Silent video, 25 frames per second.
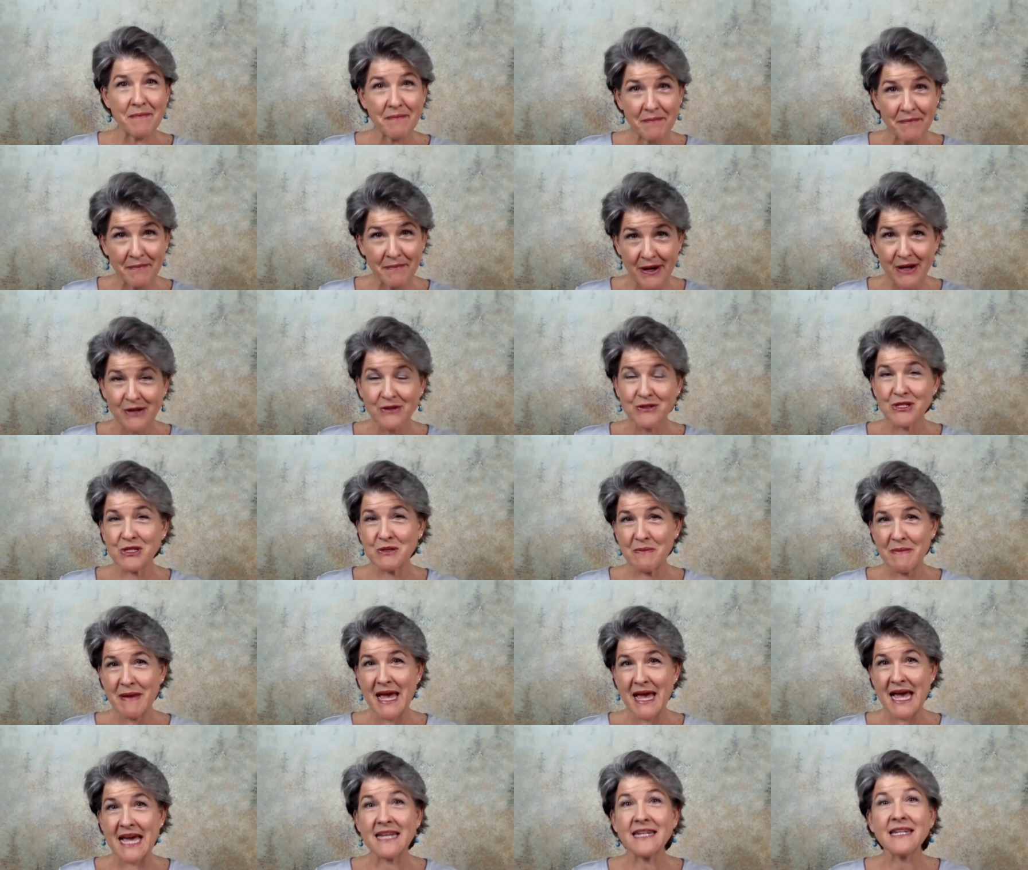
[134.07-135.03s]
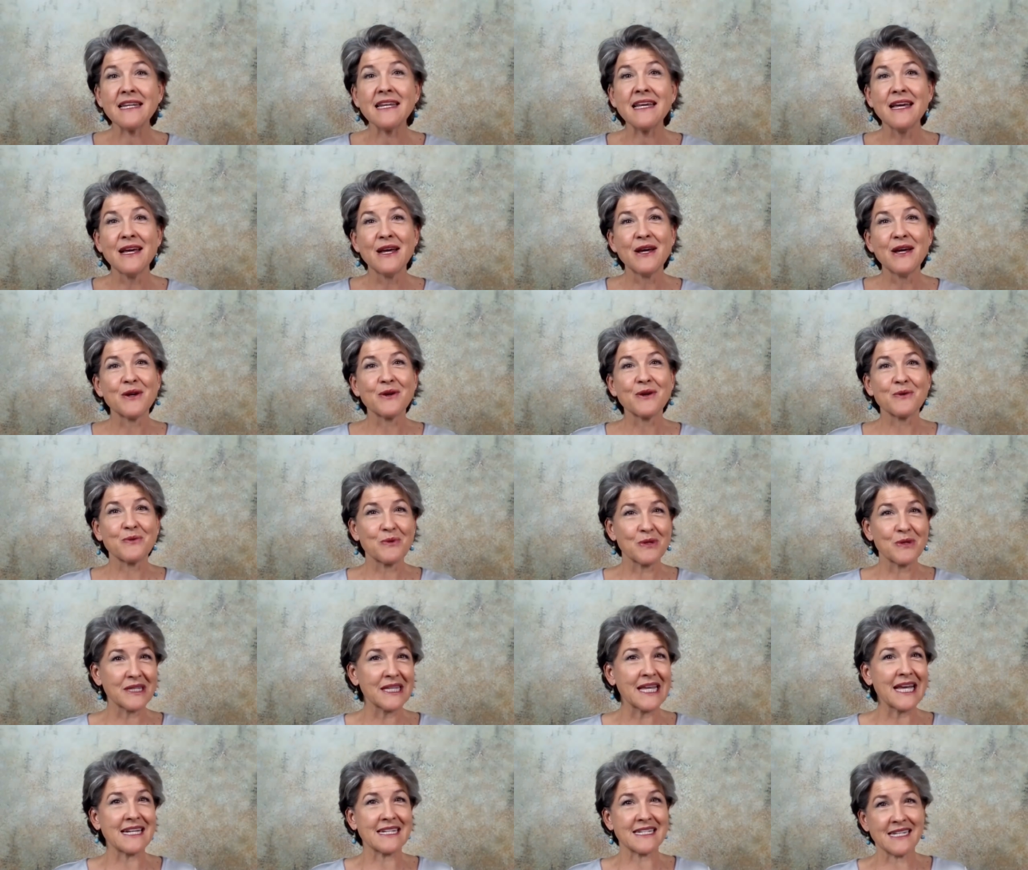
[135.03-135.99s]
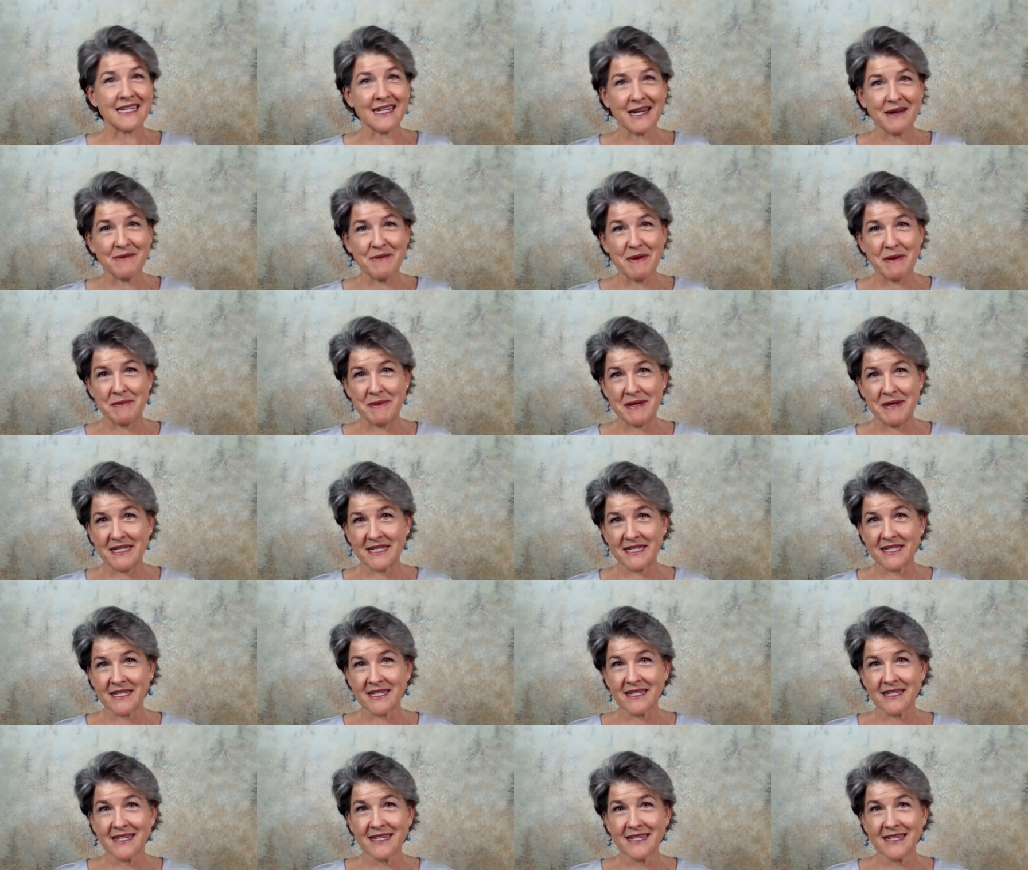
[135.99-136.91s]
most men relate to commitment.